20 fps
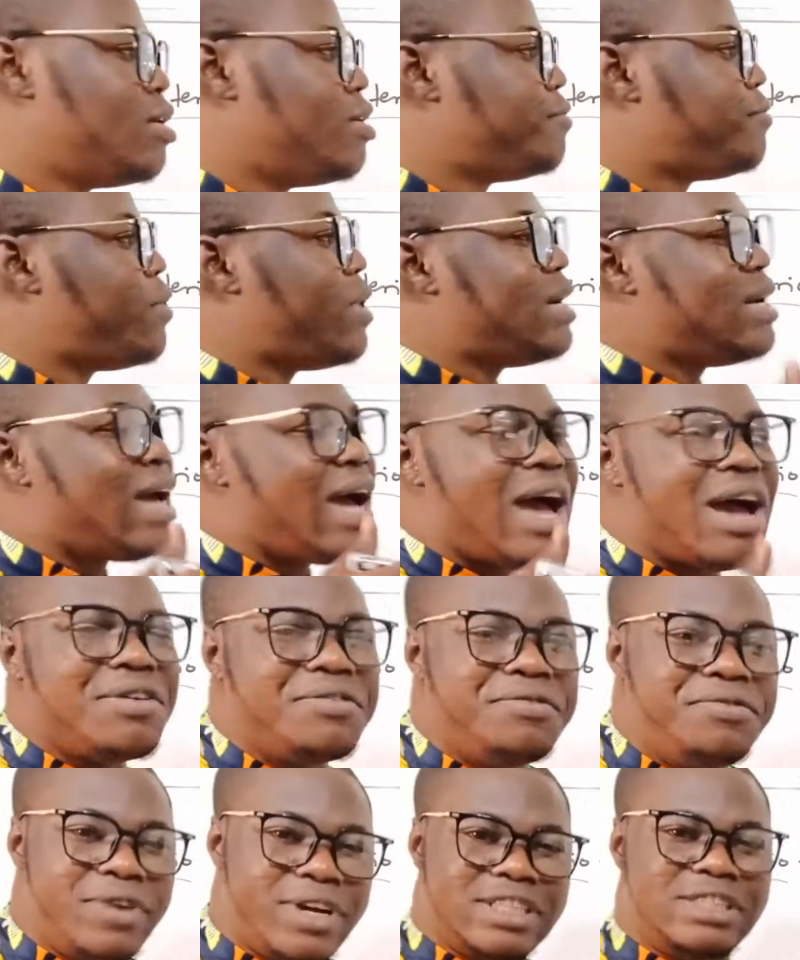for an
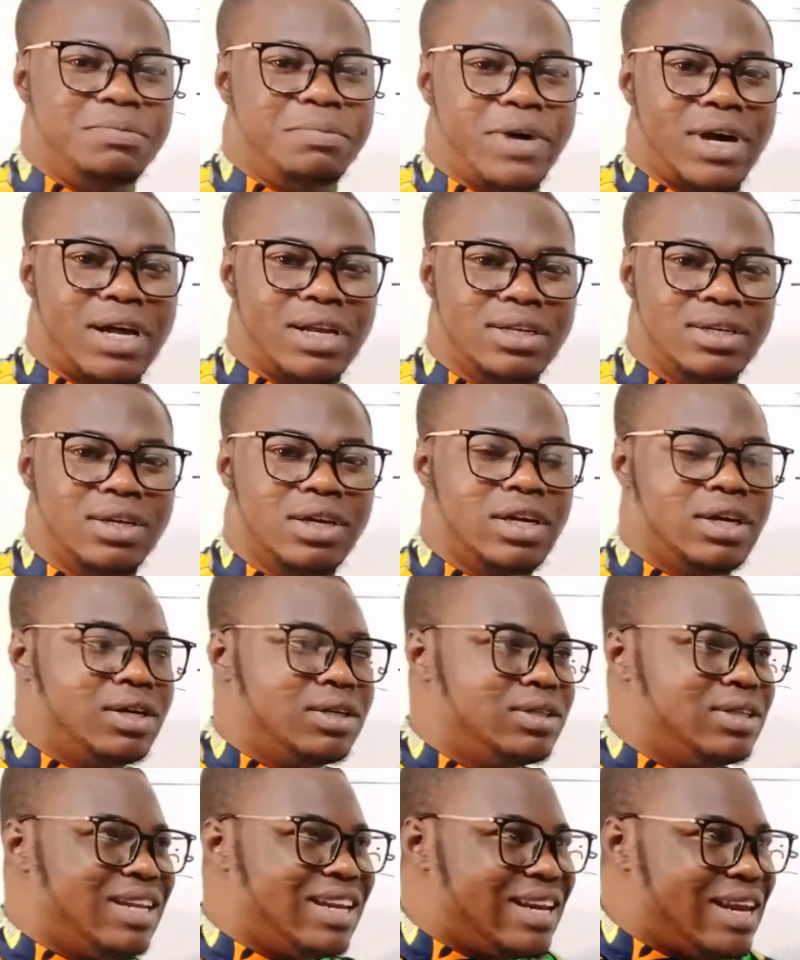average man,
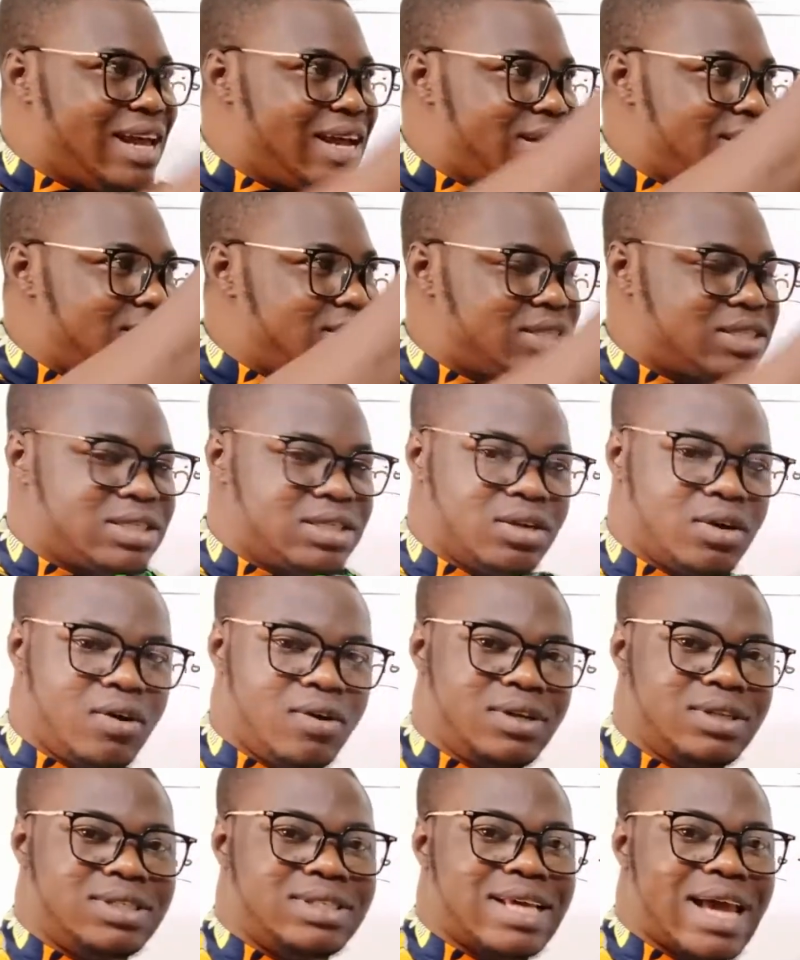the length or
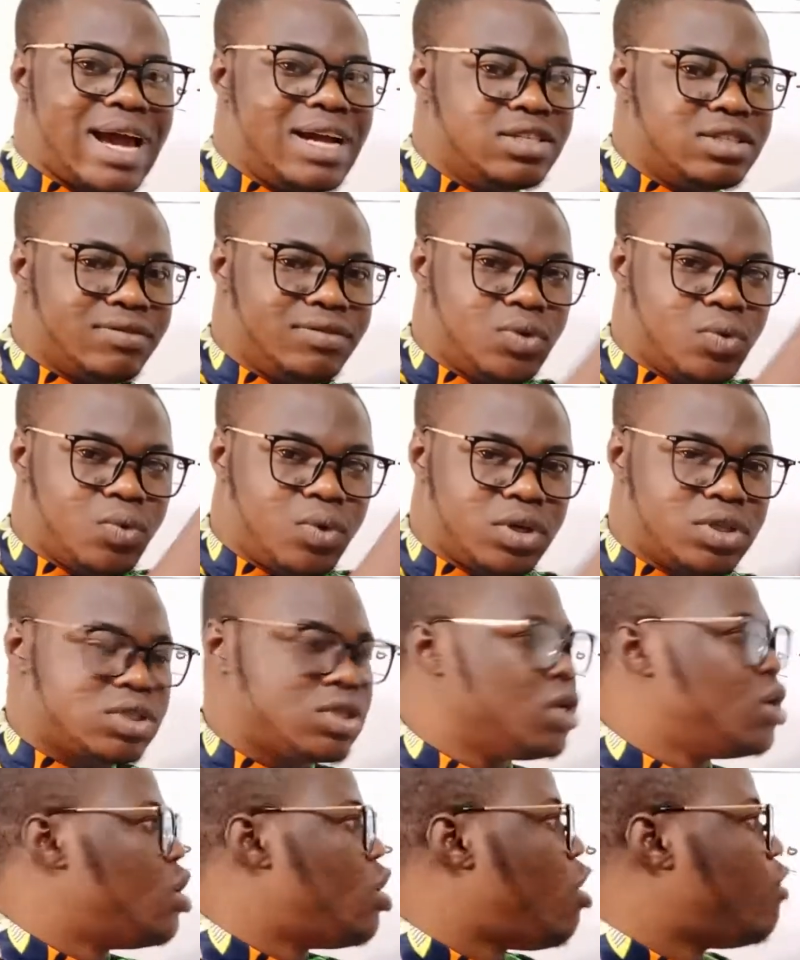the size of the what?
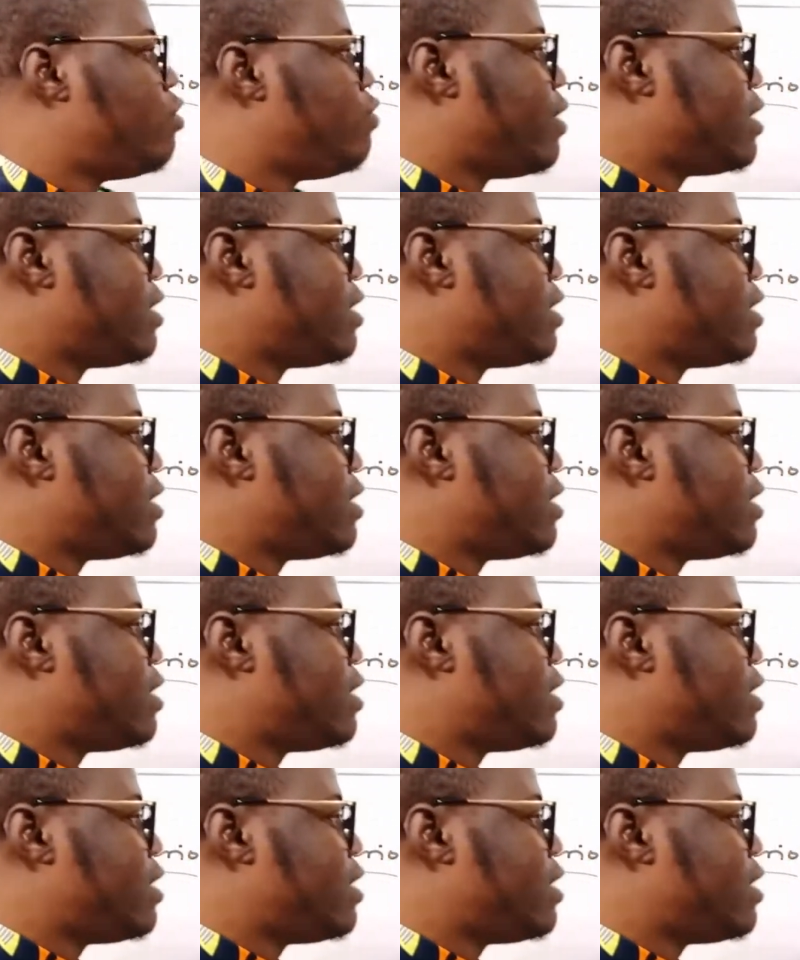Of